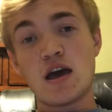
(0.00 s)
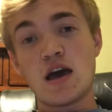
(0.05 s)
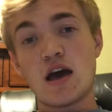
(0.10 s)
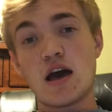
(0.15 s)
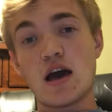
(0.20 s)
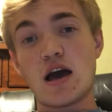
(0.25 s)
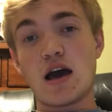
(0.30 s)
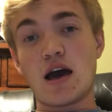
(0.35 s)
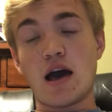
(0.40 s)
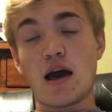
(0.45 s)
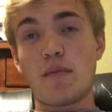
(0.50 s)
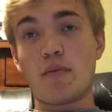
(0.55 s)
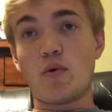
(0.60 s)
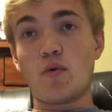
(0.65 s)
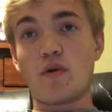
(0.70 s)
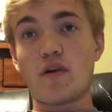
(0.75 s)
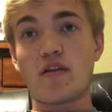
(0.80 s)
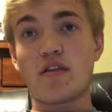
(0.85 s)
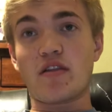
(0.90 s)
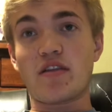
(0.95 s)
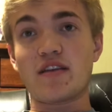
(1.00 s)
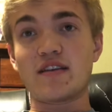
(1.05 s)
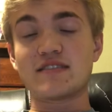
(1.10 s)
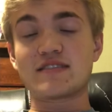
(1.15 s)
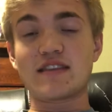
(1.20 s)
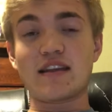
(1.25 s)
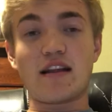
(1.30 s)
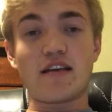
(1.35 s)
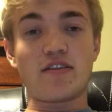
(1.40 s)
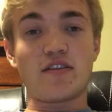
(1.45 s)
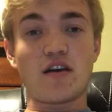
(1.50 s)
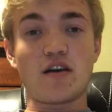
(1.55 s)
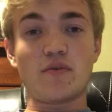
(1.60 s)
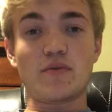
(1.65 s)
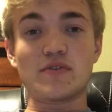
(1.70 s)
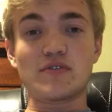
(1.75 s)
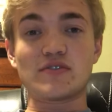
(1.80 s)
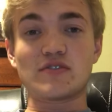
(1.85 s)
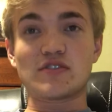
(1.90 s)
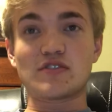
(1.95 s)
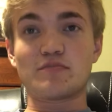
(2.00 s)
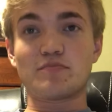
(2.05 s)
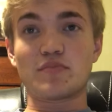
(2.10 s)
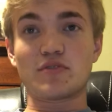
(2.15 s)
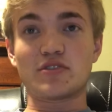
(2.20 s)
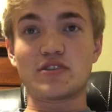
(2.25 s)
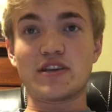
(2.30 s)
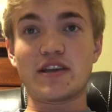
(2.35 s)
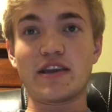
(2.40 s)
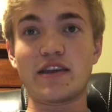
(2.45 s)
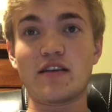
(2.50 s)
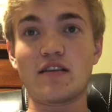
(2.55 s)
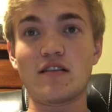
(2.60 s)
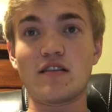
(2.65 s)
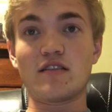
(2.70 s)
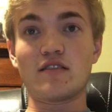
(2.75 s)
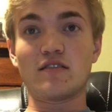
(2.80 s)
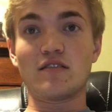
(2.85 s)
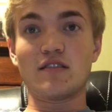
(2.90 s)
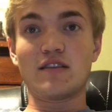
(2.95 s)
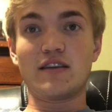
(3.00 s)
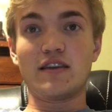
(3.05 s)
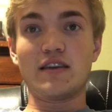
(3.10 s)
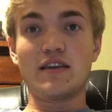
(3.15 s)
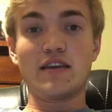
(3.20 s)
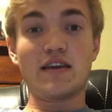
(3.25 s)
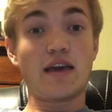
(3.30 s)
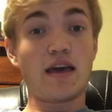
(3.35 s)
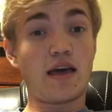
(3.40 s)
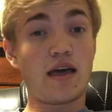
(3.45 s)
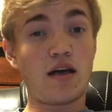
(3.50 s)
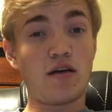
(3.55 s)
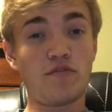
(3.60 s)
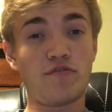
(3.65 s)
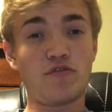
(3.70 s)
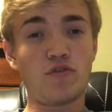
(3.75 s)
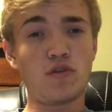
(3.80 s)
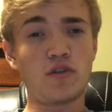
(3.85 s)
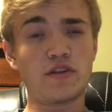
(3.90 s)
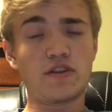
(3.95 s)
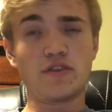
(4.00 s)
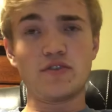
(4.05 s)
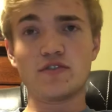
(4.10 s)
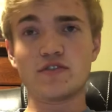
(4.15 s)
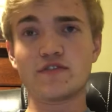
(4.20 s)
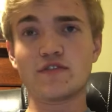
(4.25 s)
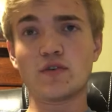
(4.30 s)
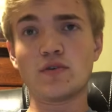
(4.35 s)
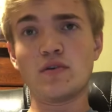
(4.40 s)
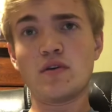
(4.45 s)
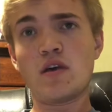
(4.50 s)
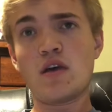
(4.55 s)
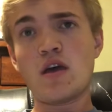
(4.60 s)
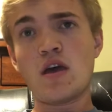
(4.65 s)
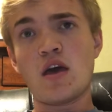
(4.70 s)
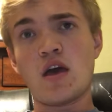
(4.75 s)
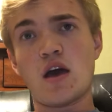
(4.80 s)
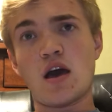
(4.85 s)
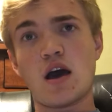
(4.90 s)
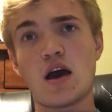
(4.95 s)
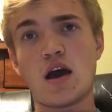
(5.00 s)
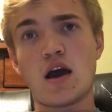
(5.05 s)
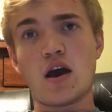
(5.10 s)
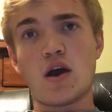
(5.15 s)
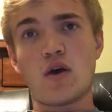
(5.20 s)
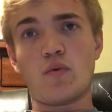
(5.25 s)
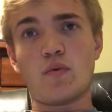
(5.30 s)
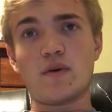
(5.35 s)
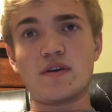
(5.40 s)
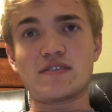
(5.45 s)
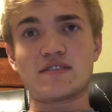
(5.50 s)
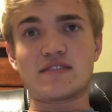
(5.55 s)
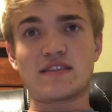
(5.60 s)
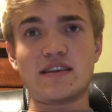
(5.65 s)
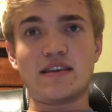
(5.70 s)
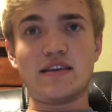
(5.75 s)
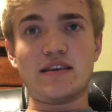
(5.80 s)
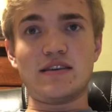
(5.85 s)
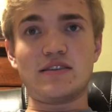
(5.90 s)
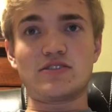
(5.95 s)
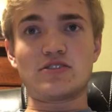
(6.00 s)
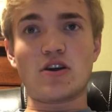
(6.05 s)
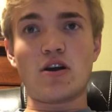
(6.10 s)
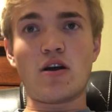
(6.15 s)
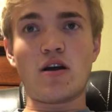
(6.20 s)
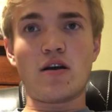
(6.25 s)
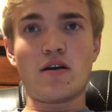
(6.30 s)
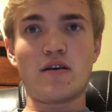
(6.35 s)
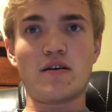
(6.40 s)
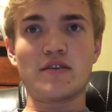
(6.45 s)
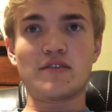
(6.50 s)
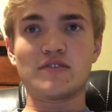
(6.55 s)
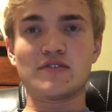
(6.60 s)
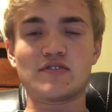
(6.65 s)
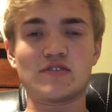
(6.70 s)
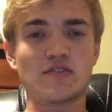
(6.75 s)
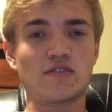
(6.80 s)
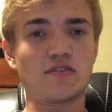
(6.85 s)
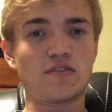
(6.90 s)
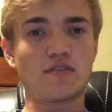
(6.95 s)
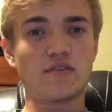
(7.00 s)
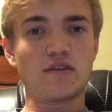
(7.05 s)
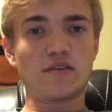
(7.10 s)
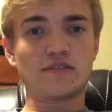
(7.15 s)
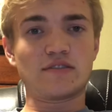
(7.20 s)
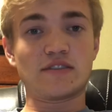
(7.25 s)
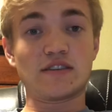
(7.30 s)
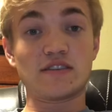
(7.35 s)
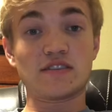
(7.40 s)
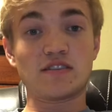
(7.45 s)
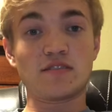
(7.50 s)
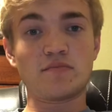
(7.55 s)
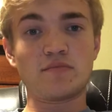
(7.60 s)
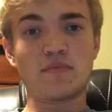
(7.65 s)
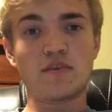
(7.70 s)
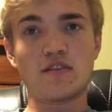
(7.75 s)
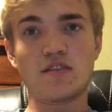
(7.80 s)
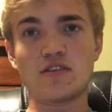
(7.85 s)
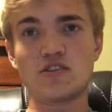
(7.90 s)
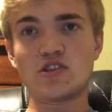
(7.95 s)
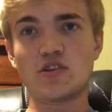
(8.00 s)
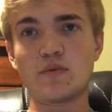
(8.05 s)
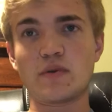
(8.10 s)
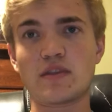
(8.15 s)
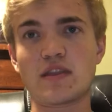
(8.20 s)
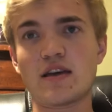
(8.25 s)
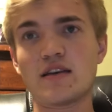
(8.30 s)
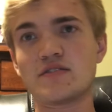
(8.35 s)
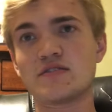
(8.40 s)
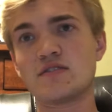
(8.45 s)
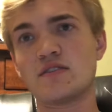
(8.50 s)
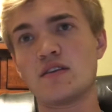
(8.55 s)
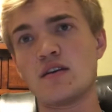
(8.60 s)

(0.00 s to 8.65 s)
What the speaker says: But one of the things that I thought was particularly helpful and useful was the TAWS system in the G1000.